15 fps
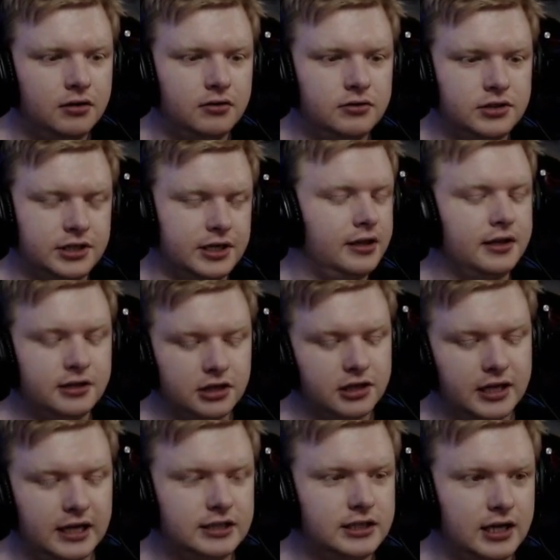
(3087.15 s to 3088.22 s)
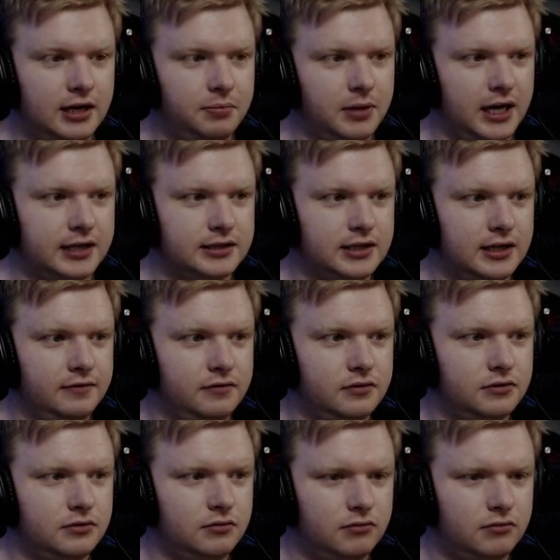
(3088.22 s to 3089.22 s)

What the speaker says: stealing the Death Star plans level,